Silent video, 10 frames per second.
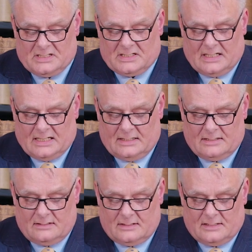
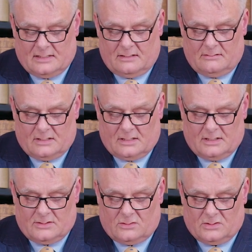estate to
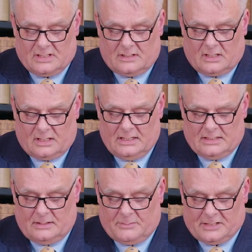her daughter,
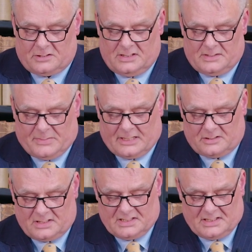Heidi, Patrick's
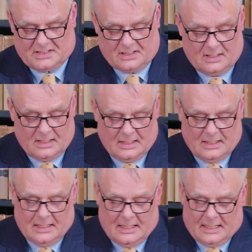sister,
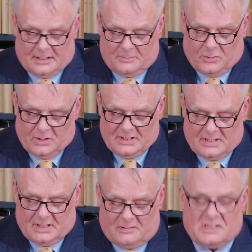and
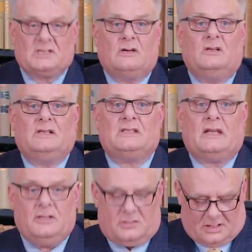appointed her as sole
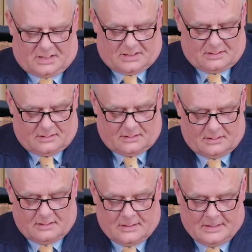executrix.
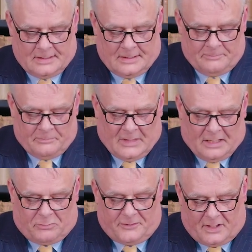
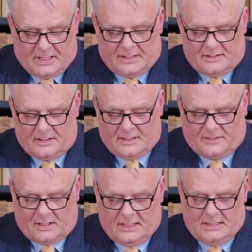It provided that
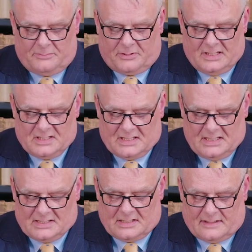if Heidi
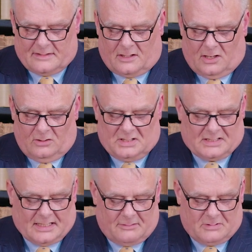predeceased her, then the whole
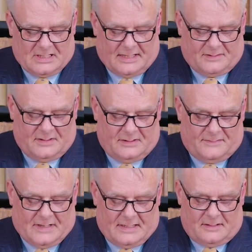estate was left to the
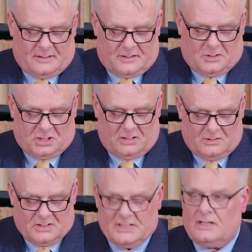defendant,
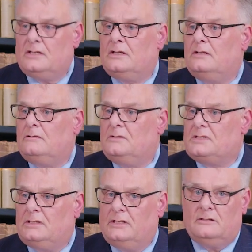June Turner, who
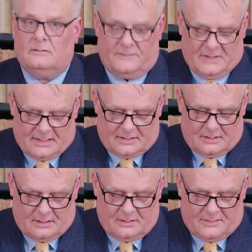is a local vet
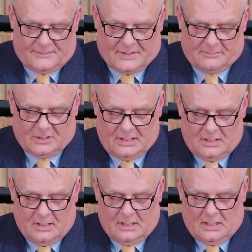known to the family,
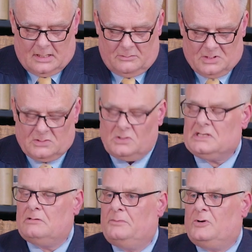who was
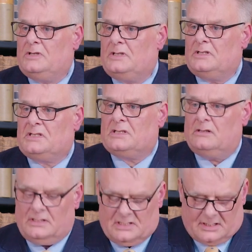also appointed as
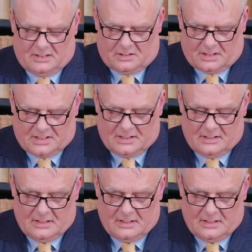sole executrix.